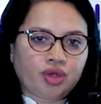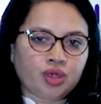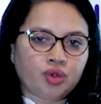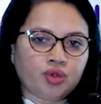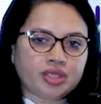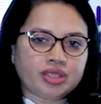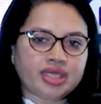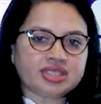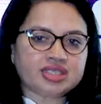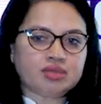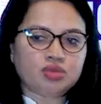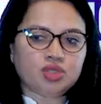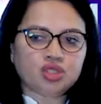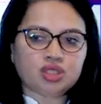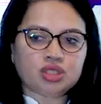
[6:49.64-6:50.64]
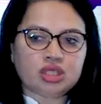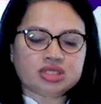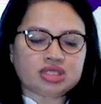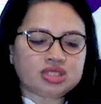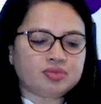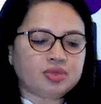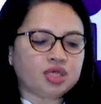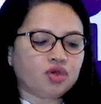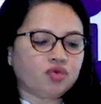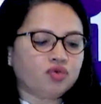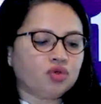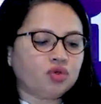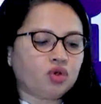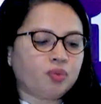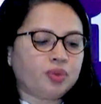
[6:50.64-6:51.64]
during the examination assessment of
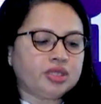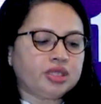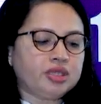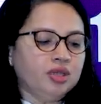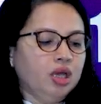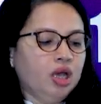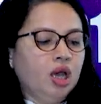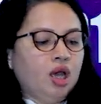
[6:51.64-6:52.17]
neuropathy,